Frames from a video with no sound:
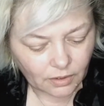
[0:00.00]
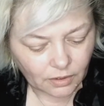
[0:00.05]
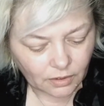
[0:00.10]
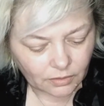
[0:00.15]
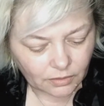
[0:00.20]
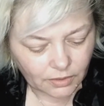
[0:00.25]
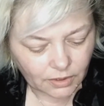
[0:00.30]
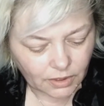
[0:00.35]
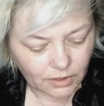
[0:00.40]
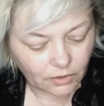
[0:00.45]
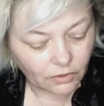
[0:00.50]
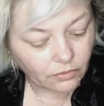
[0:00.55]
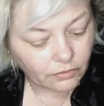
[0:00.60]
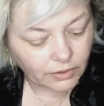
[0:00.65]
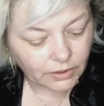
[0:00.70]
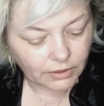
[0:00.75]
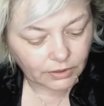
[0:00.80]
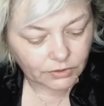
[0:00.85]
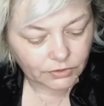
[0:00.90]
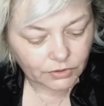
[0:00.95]
The
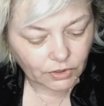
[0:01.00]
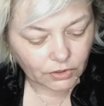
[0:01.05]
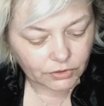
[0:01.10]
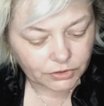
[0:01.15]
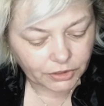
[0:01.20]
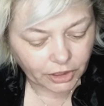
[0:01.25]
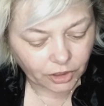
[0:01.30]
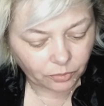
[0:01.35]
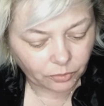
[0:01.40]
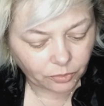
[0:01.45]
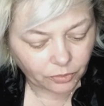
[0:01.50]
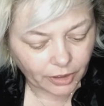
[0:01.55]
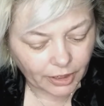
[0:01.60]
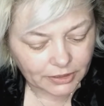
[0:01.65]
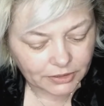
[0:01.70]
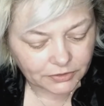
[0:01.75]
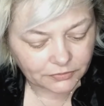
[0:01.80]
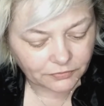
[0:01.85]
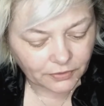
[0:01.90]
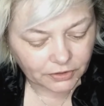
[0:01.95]
ingredients are chicken
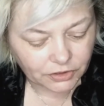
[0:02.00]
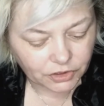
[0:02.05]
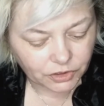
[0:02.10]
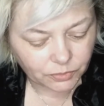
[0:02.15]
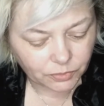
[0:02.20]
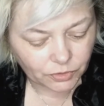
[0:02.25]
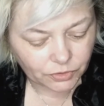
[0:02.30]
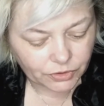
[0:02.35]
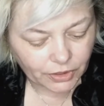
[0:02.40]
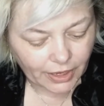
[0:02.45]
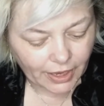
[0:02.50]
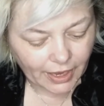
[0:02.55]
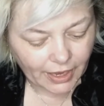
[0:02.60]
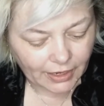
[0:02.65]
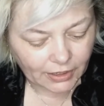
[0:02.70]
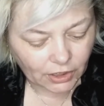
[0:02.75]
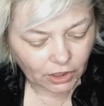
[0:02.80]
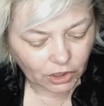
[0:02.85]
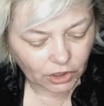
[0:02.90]
breast, vegetables, and